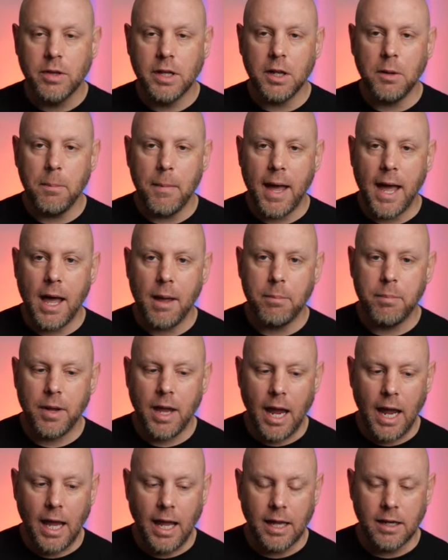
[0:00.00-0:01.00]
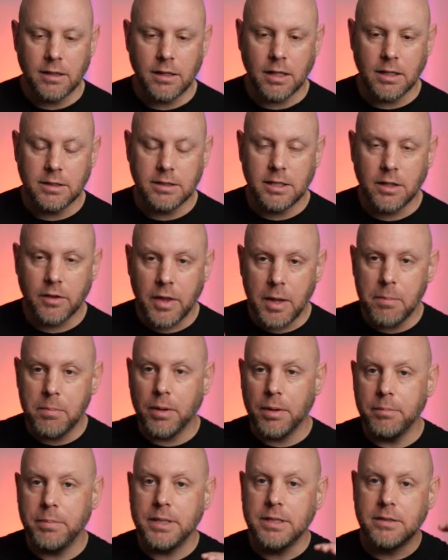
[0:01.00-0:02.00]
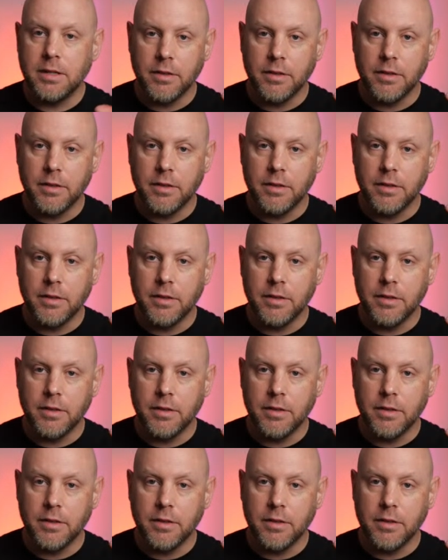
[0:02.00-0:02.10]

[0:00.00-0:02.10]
little map, and until they bump into